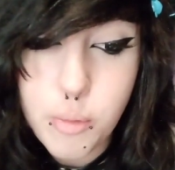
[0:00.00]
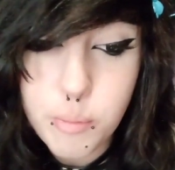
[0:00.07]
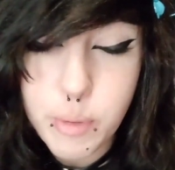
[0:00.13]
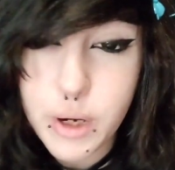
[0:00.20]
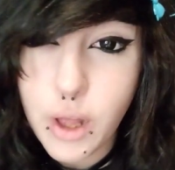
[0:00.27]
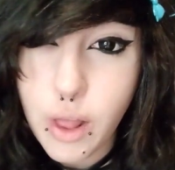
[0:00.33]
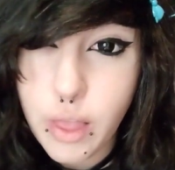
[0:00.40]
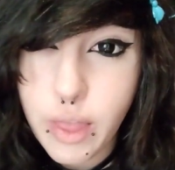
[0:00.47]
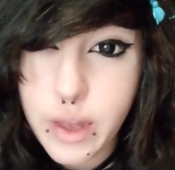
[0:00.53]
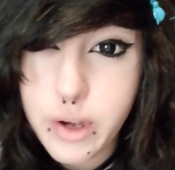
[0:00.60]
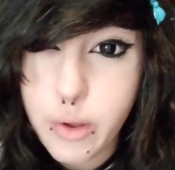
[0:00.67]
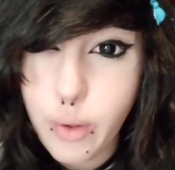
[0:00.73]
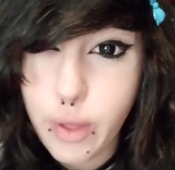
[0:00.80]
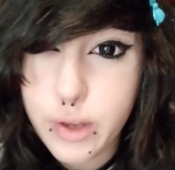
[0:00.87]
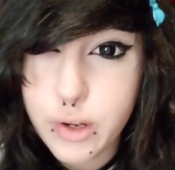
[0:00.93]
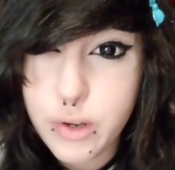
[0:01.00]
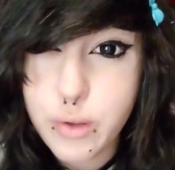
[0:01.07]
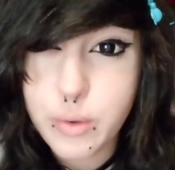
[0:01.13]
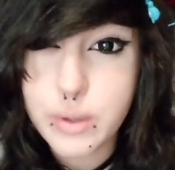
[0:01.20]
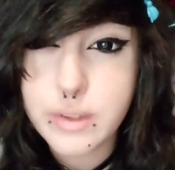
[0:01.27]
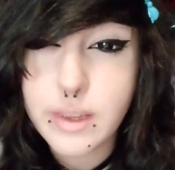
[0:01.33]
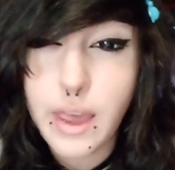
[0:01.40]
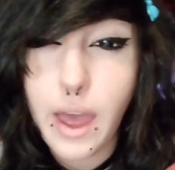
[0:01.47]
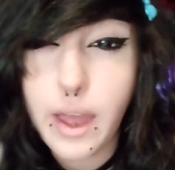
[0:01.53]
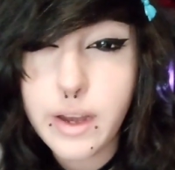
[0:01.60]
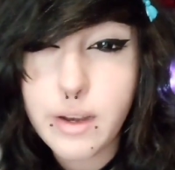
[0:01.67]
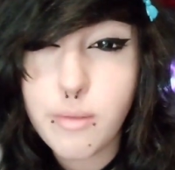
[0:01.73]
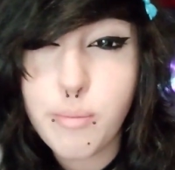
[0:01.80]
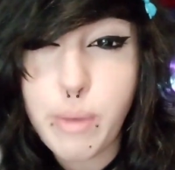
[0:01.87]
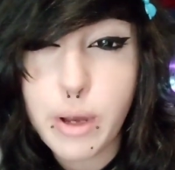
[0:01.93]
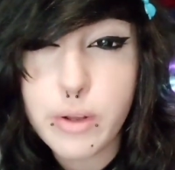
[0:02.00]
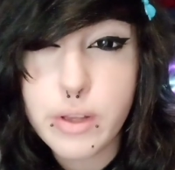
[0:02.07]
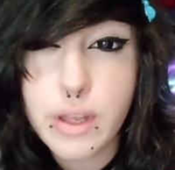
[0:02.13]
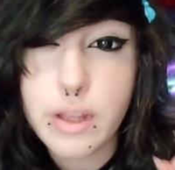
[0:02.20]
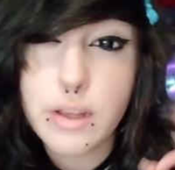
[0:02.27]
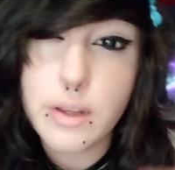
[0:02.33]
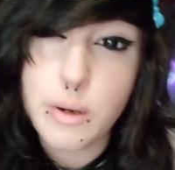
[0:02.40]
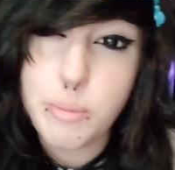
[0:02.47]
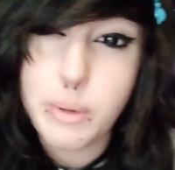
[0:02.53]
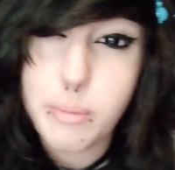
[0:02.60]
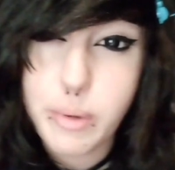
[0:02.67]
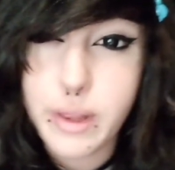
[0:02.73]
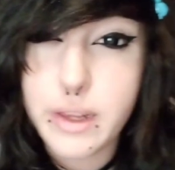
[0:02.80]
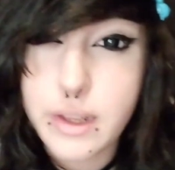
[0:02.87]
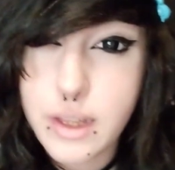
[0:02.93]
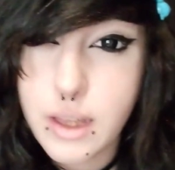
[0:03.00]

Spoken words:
but all I know how to do is kind of barely a little bit play the